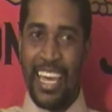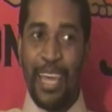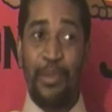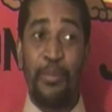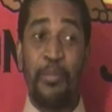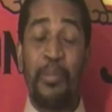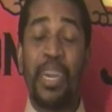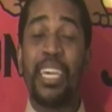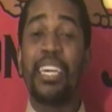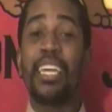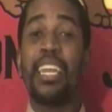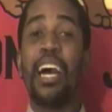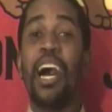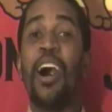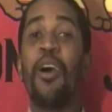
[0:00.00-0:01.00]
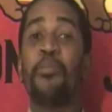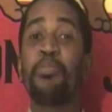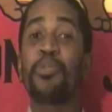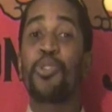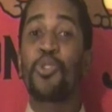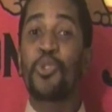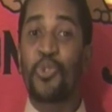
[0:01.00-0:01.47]
and making up
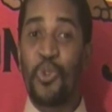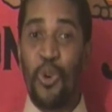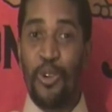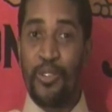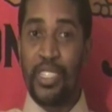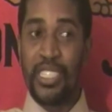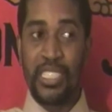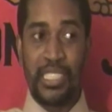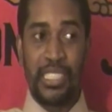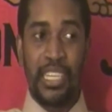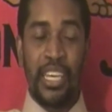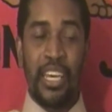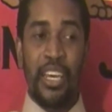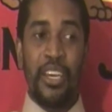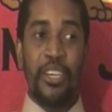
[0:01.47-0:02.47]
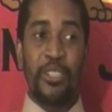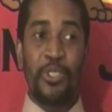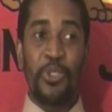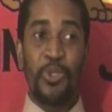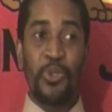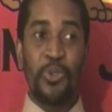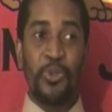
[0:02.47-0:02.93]
stories
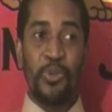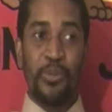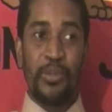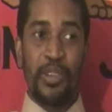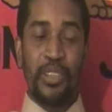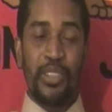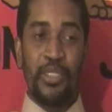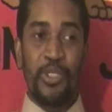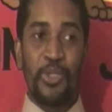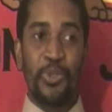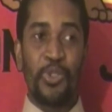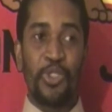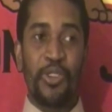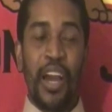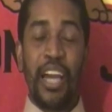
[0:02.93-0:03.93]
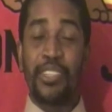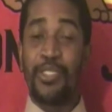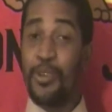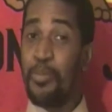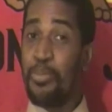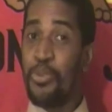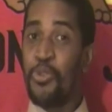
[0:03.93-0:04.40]
to try
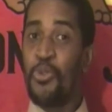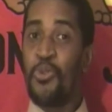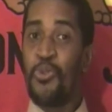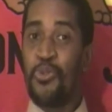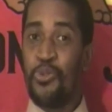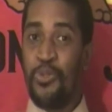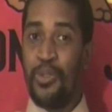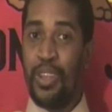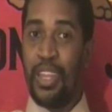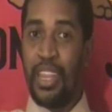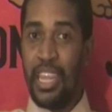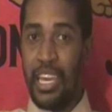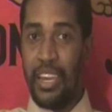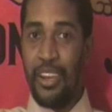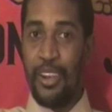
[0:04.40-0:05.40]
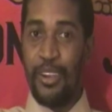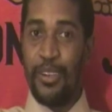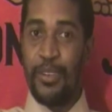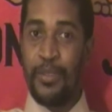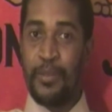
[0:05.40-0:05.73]
to prove to